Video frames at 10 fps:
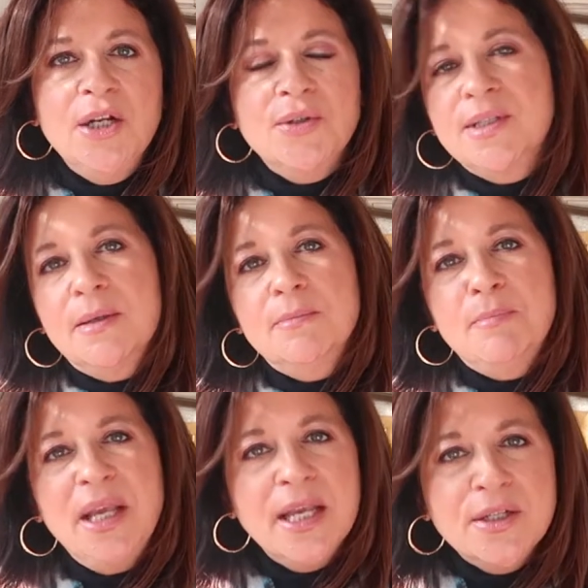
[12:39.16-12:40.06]
some
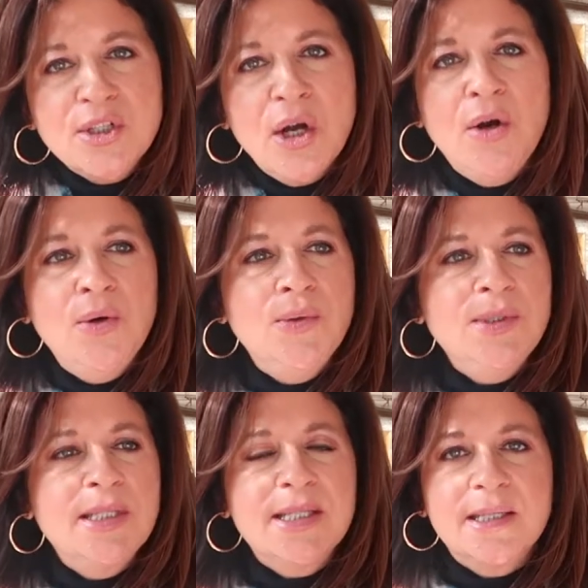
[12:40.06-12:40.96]
pink
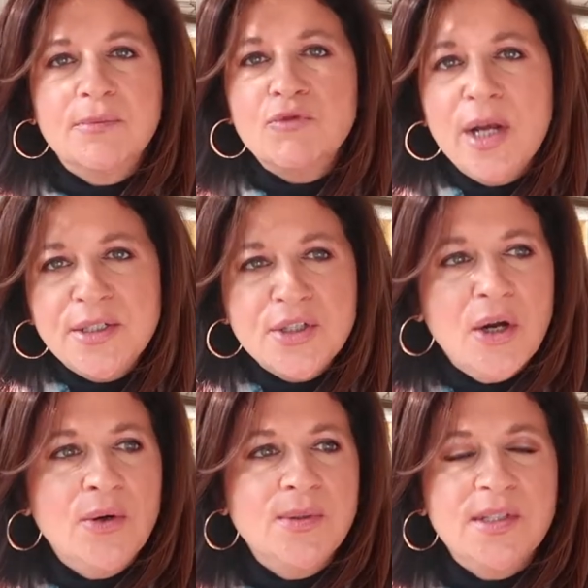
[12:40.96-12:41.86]
tones, some red
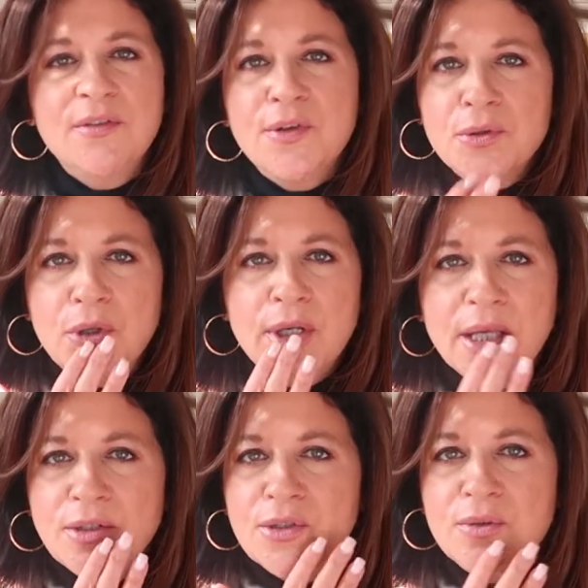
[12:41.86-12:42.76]
tones, if you're
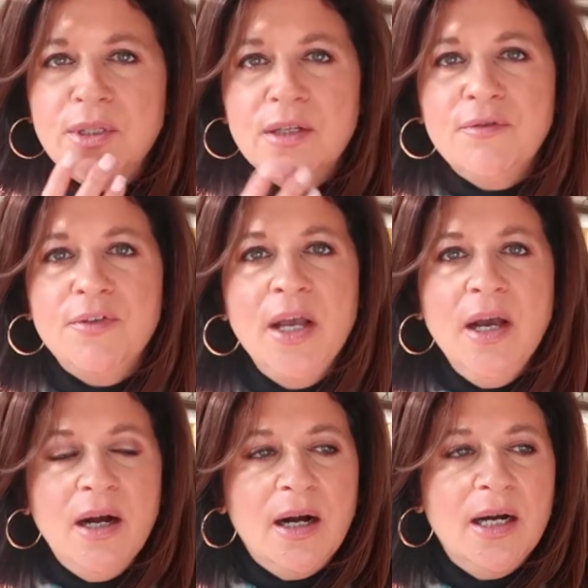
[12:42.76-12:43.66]
looking to give
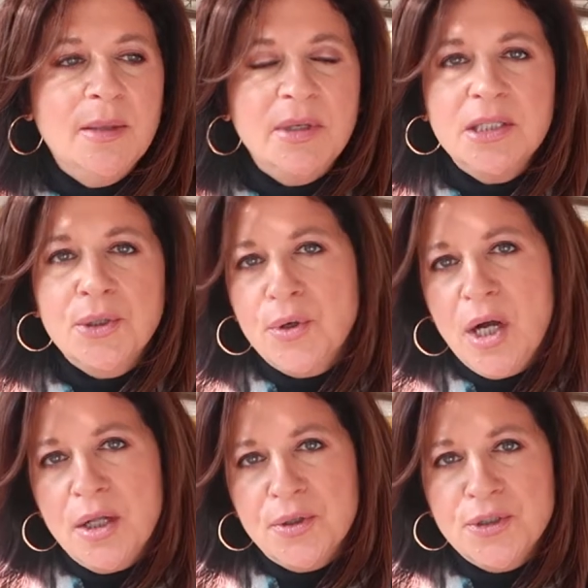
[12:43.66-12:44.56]
a little
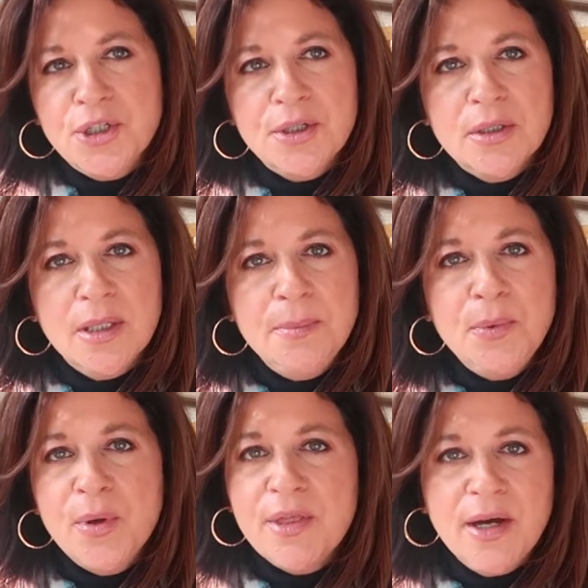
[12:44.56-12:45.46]
color to your lip
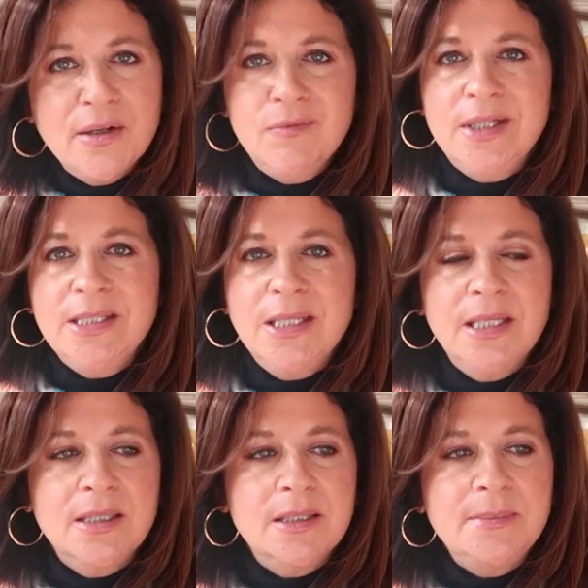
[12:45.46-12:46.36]
without investing
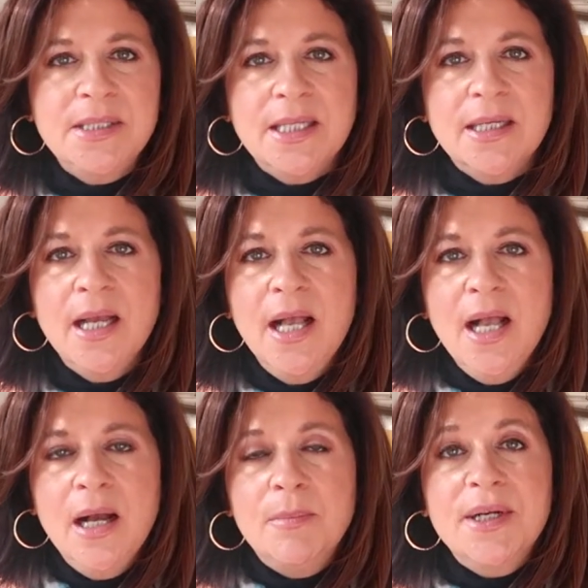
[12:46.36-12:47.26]
in a lipstick.
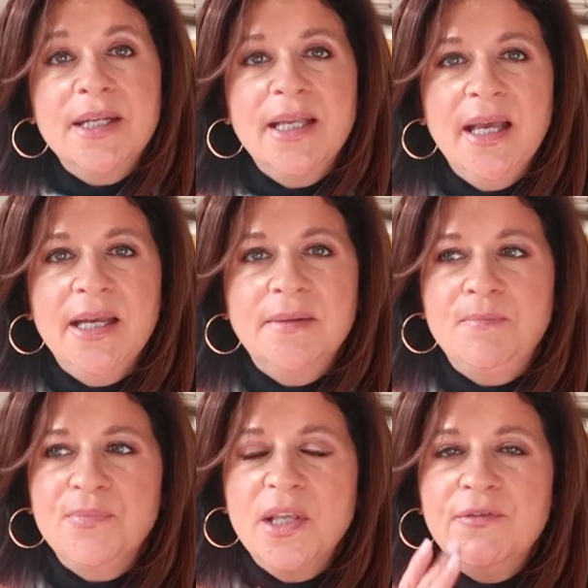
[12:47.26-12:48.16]
But
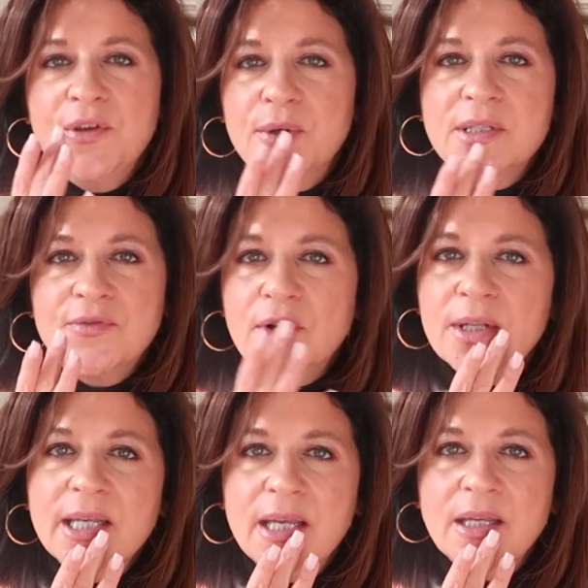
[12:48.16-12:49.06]
again, if you
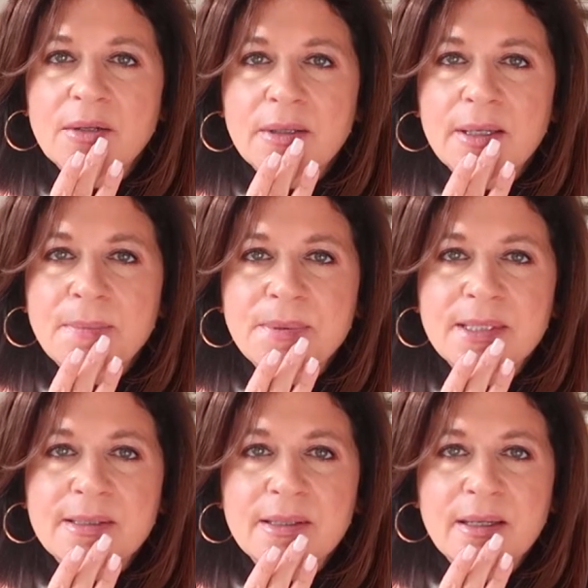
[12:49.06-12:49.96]
exfoliate your
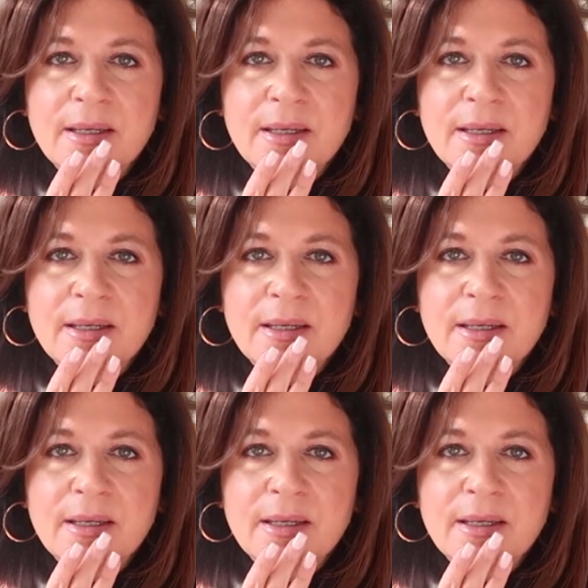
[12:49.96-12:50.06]
lips,